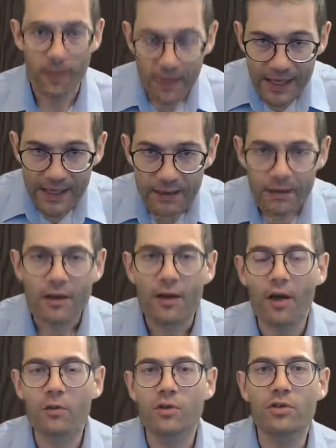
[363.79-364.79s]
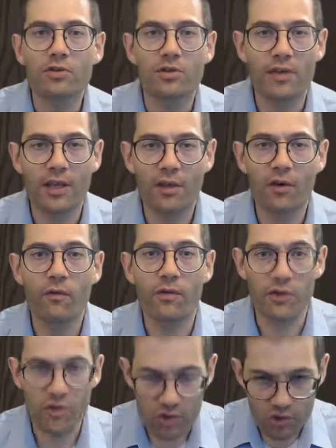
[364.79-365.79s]
Then I want you to think of
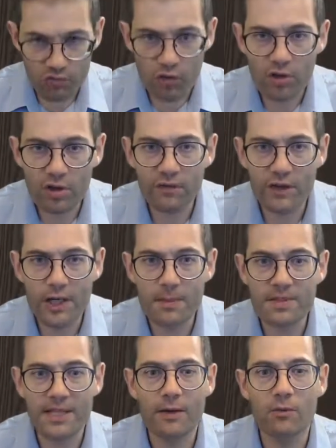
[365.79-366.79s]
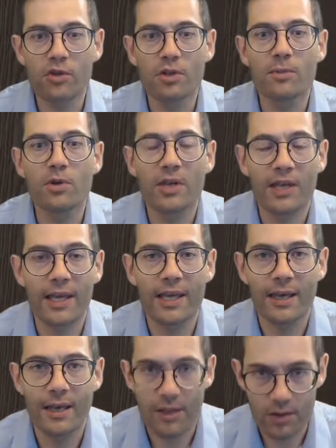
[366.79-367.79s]
the strong verbs that will
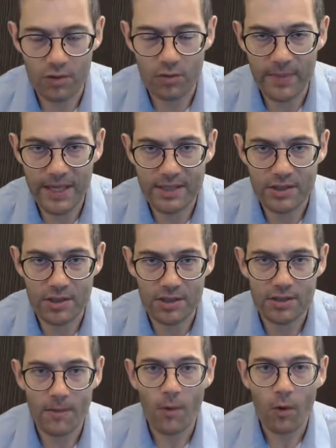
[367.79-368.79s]
communicate your messages.